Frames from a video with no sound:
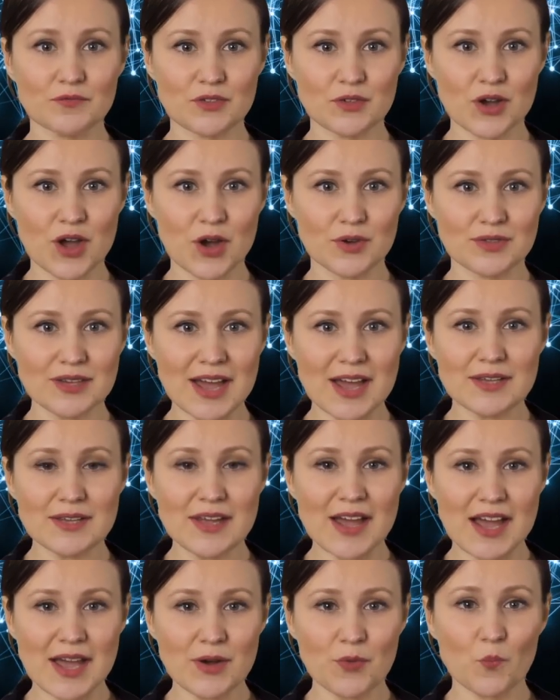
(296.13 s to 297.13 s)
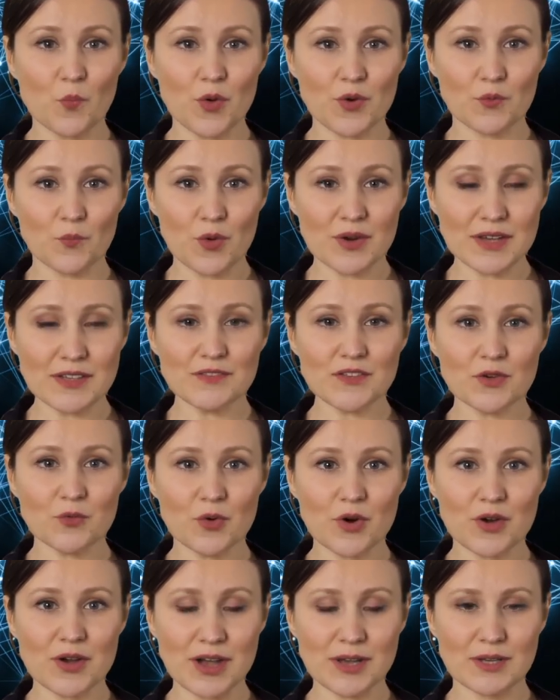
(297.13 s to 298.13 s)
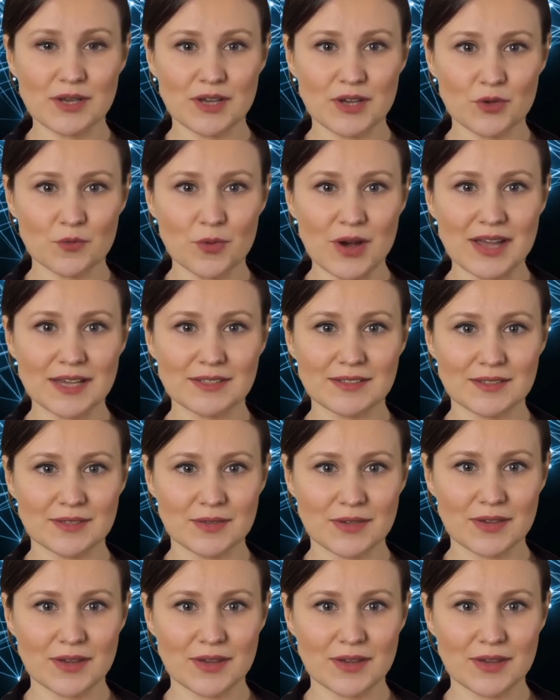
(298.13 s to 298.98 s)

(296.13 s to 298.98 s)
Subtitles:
to contact 811 if you are in the U.S.